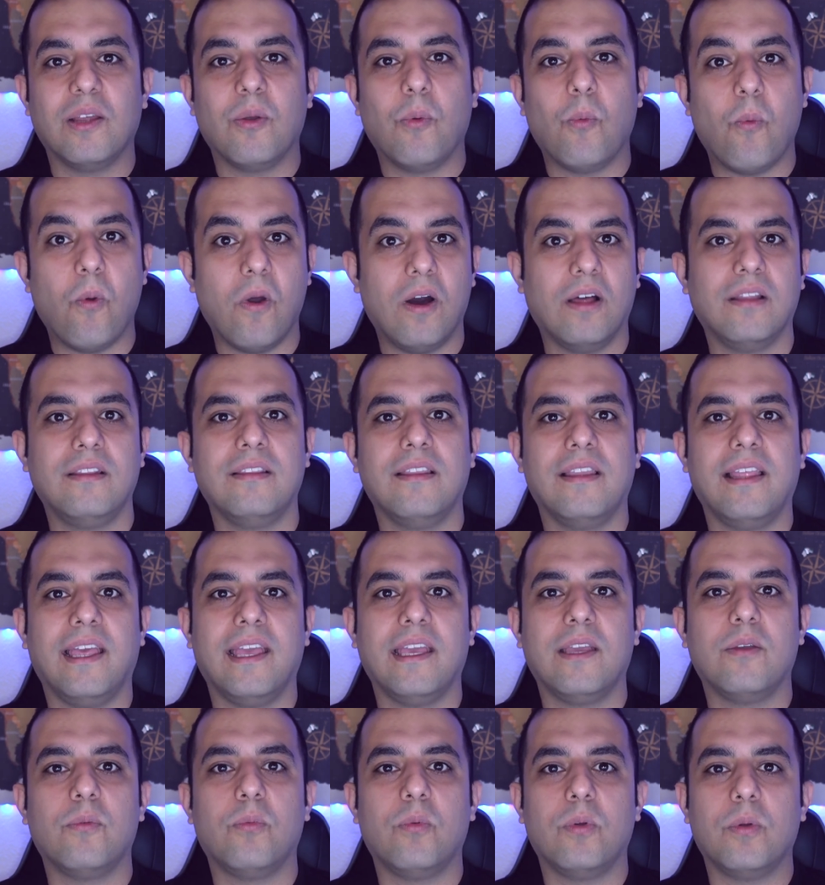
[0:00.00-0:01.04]
one
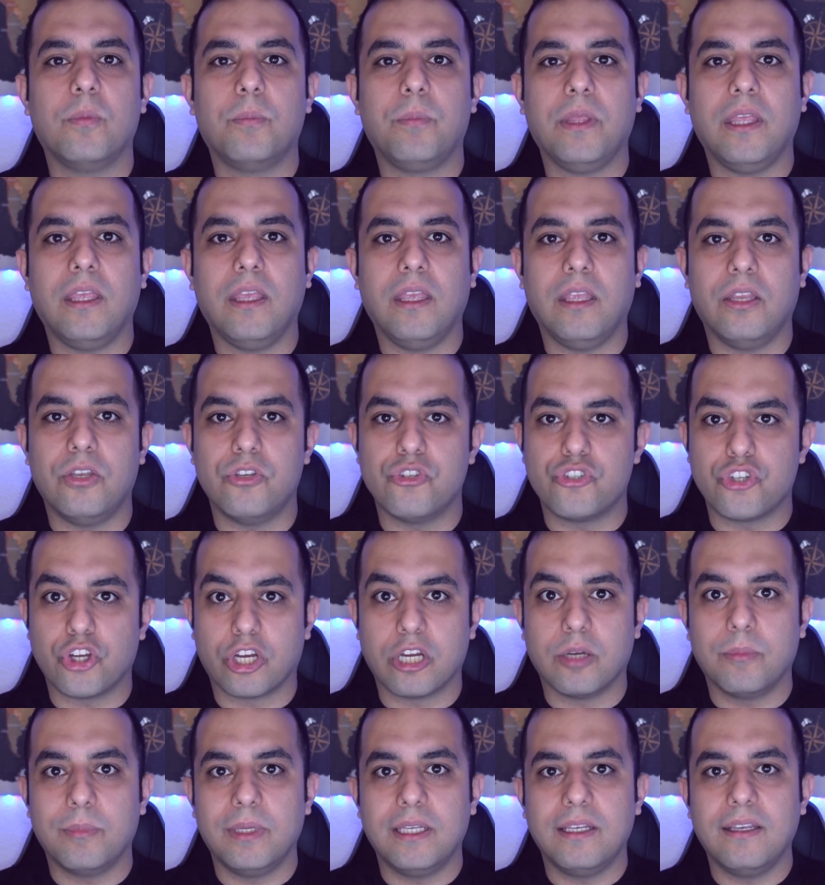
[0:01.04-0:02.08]
leg will be in
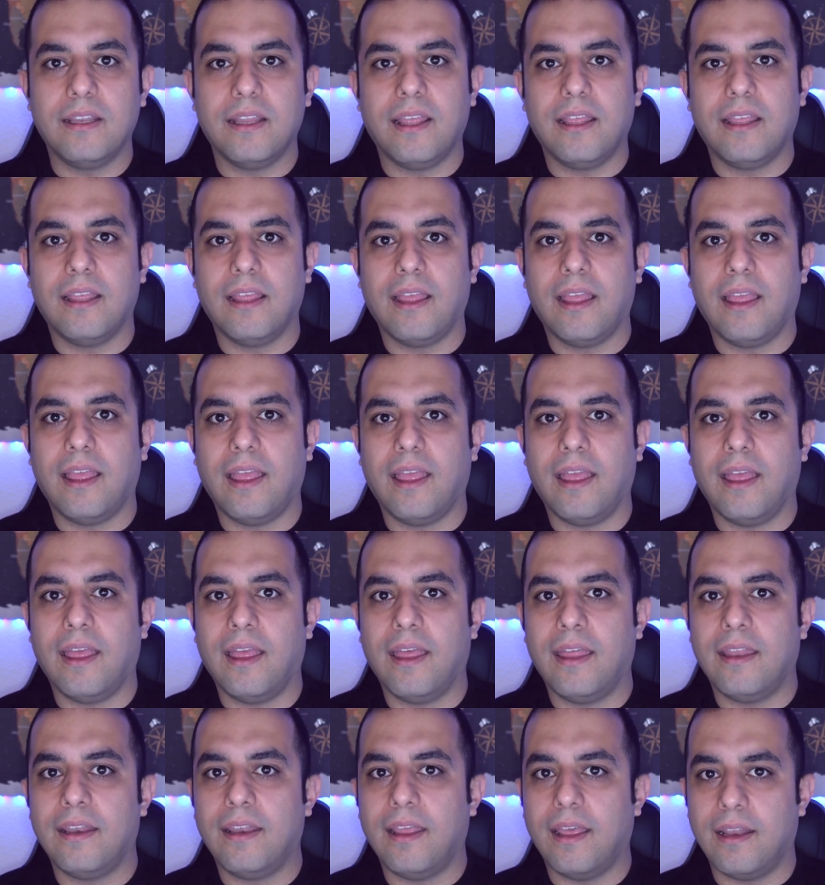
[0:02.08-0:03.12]
German
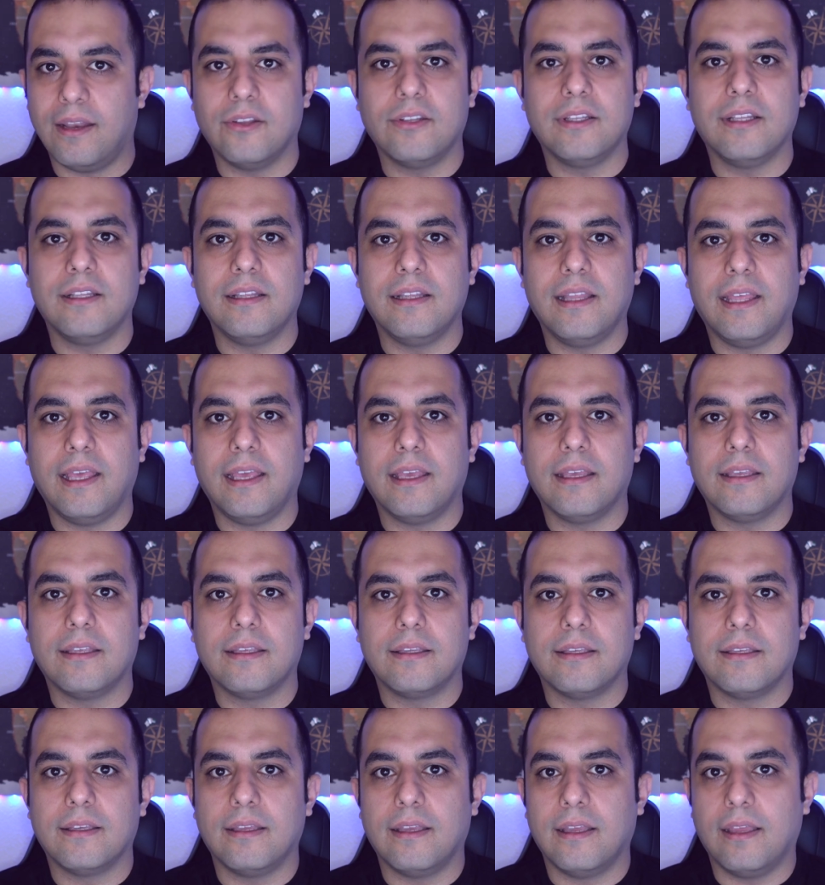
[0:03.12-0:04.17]
and another
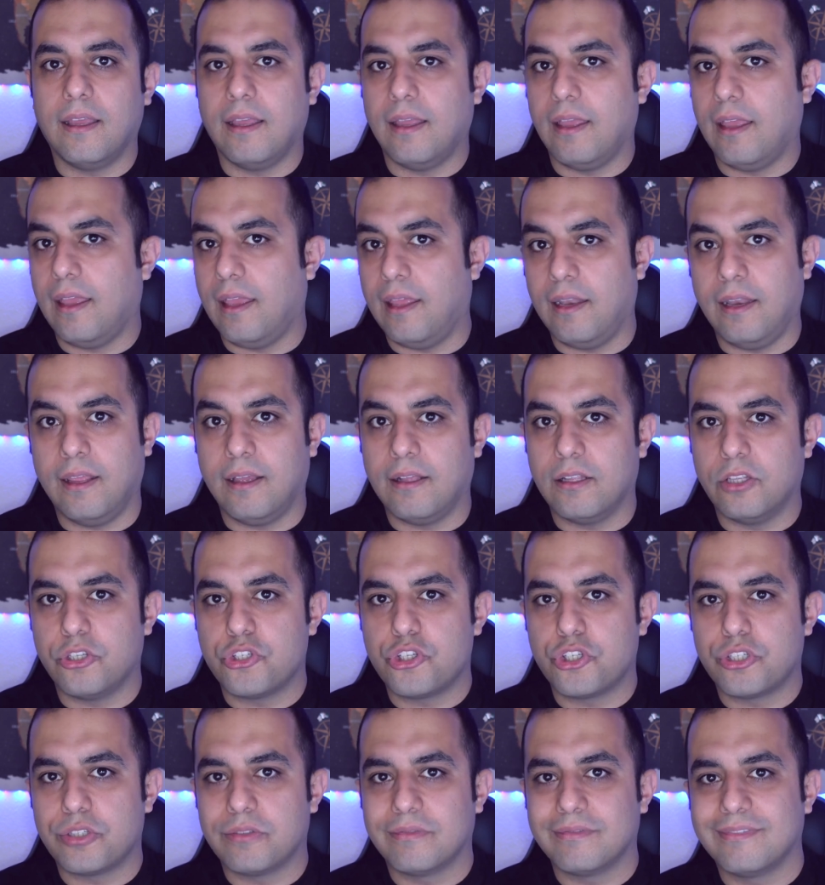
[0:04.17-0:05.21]
leg in
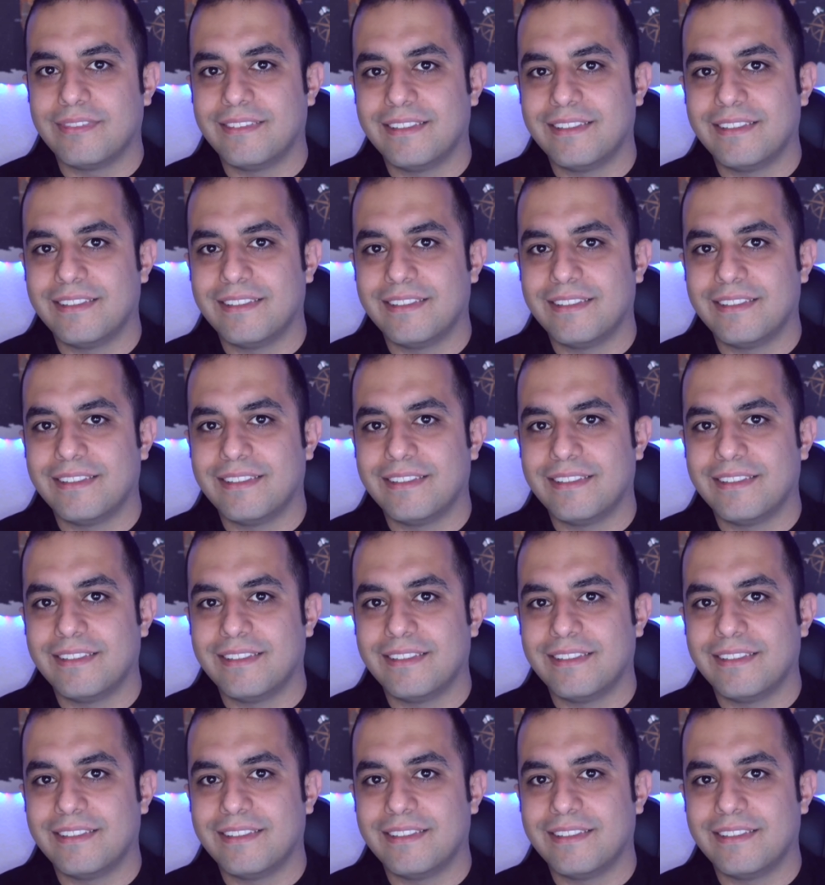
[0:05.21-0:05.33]
English.